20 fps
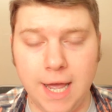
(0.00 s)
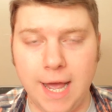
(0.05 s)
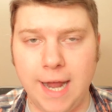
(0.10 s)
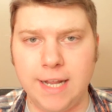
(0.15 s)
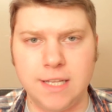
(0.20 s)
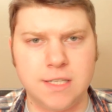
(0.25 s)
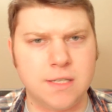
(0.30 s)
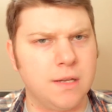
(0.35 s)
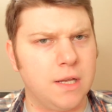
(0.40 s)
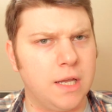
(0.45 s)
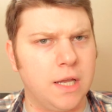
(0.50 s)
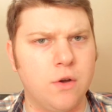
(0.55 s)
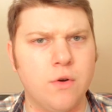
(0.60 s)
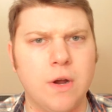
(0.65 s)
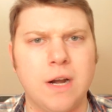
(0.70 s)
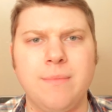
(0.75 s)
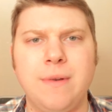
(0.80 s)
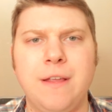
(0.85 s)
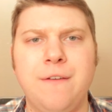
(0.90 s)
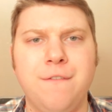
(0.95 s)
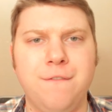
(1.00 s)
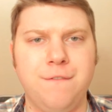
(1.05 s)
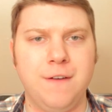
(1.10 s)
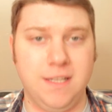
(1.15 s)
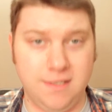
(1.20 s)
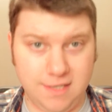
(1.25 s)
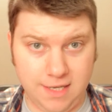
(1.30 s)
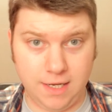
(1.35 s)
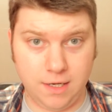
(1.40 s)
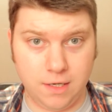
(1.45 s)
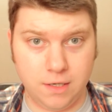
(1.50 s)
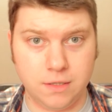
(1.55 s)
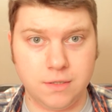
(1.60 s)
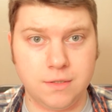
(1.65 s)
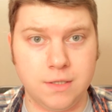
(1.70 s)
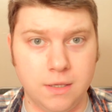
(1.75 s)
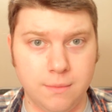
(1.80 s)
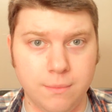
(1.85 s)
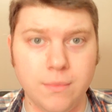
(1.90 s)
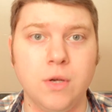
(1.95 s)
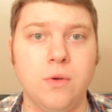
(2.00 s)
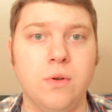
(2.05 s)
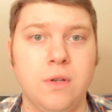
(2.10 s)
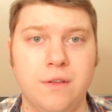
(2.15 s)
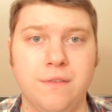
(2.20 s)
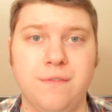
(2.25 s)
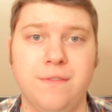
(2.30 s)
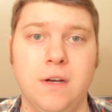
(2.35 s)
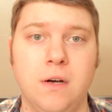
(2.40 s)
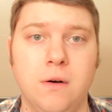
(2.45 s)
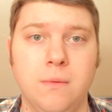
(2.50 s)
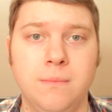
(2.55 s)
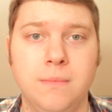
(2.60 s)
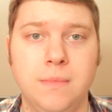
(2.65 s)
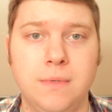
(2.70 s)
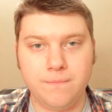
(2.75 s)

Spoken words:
and it's incredibly fitting to the mood of the film.